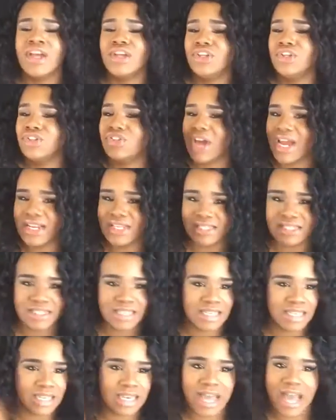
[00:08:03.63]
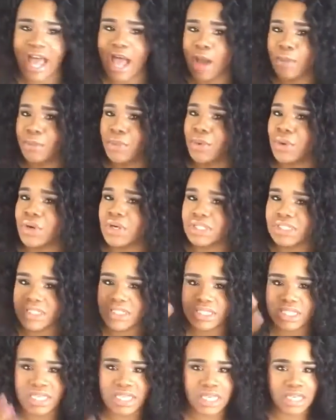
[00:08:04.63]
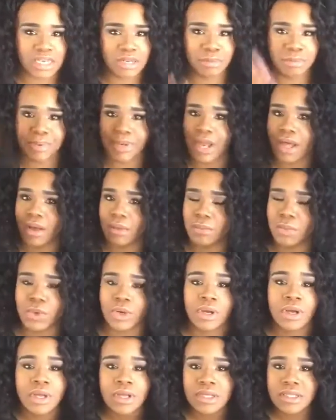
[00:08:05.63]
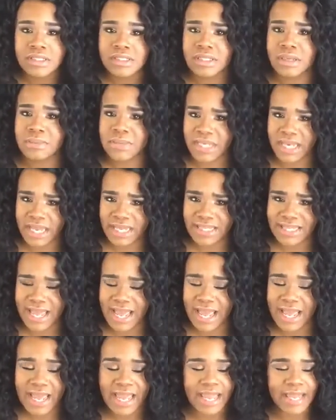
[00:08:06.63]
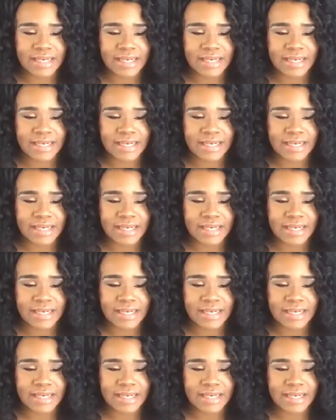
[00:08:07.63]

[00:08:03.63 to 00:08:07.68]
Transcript: you try to sneak in an apple or sneak in a plum or something like that.